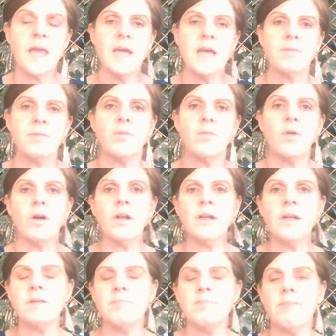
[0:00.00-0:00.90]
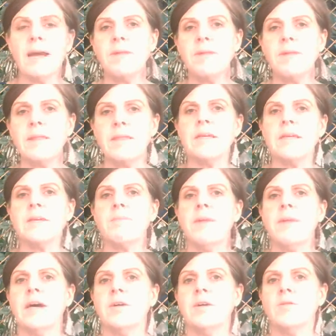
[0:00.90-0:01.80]
But what it made me think
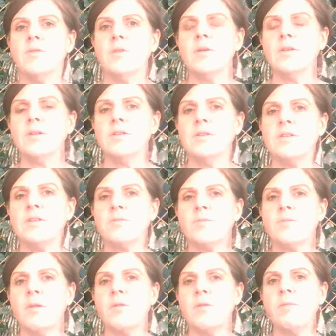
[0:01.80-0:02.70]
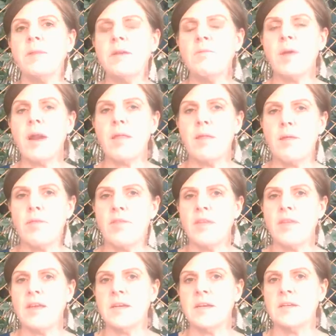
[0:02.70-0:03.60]
about was probably one of the
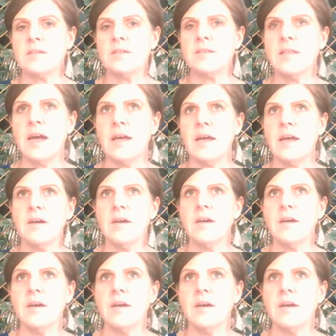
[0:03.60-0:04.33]
things that